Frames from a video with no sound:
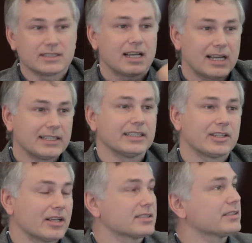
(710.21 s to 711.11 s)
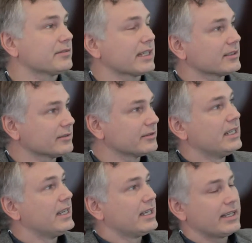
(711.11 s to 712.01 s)
is highly cost effective.
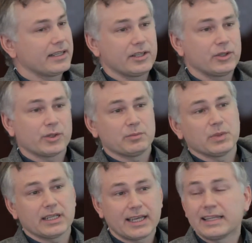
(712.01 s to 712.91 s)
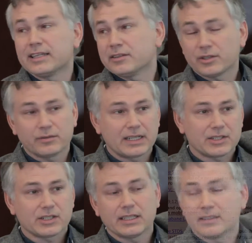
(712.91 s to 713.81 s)
And I think you can plug any intervention